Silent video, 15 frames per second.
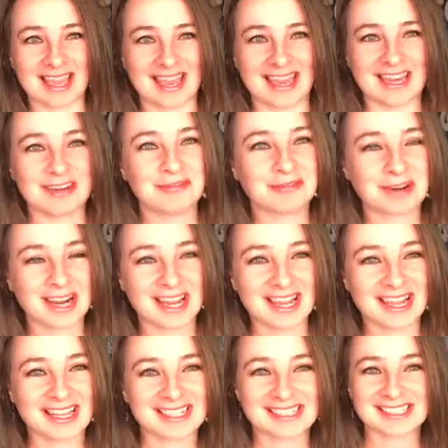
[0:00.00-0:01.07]
Hey
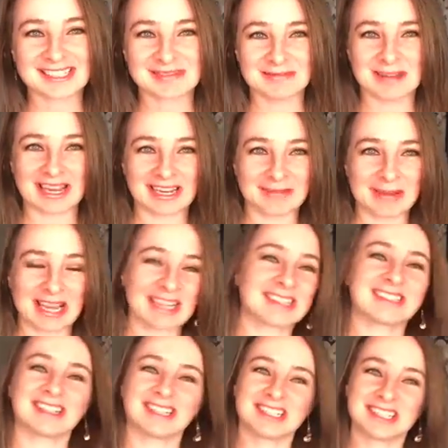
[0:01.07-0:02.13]
friends, Megan
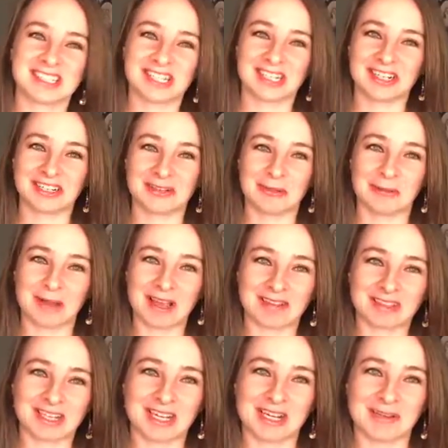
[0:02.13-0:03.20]
McIntosh here.
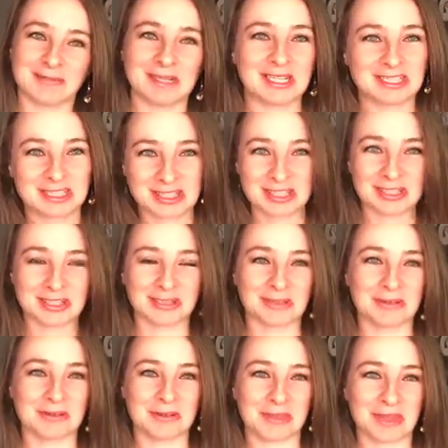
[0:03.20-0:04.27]
Welcome
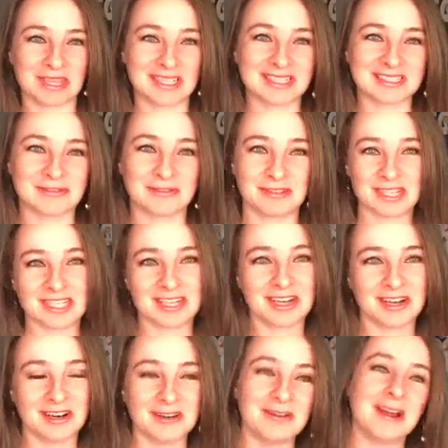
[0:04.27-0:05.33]
to this
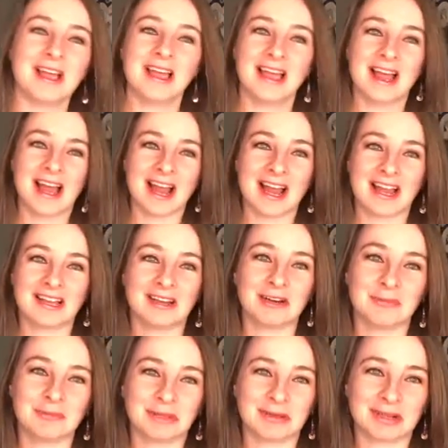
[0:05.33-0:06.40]
video. I
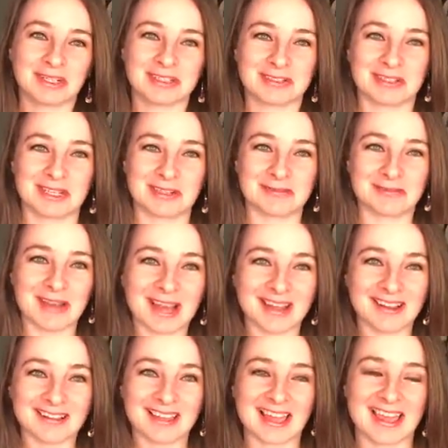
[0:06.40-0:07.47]
hope you are doing
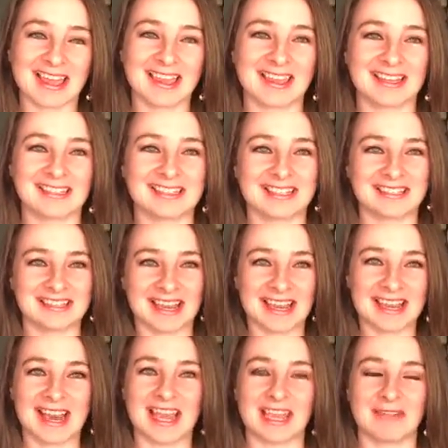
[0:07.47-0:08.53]
well, and
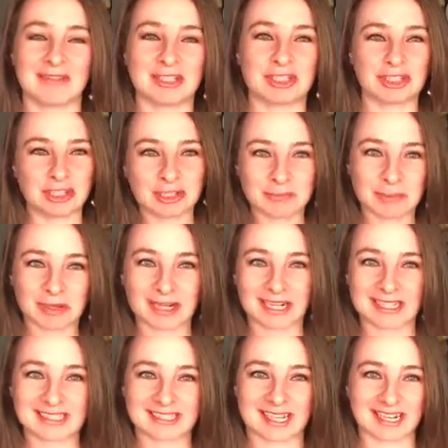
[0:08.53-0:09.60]
today I have a super
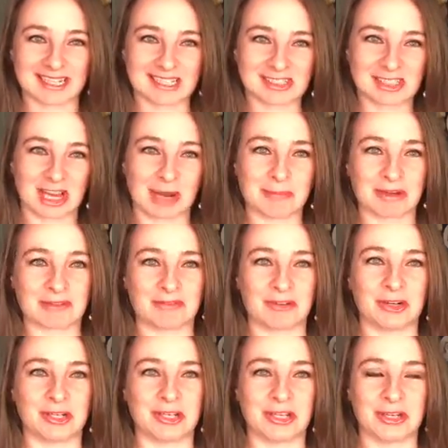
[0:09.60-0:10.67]
exciting topic
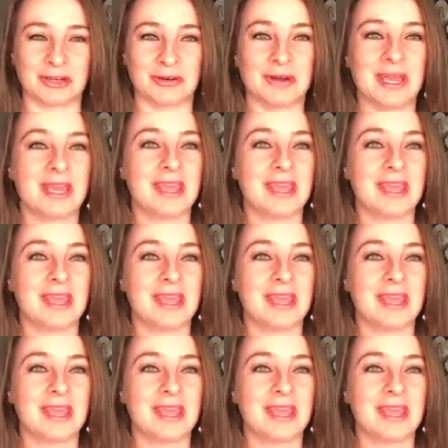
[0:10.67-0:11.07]
for you